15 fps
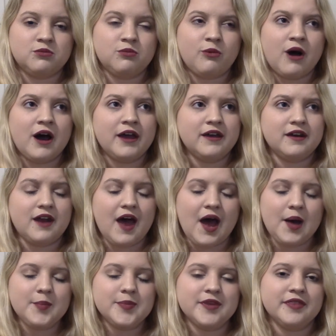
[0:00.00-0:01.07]
why it
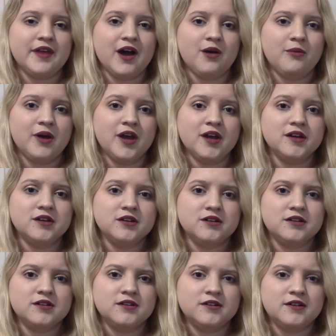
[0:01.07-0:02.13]
happened that way.
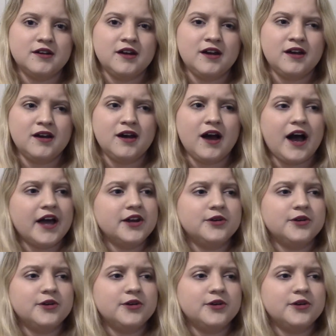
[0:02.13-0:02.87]
I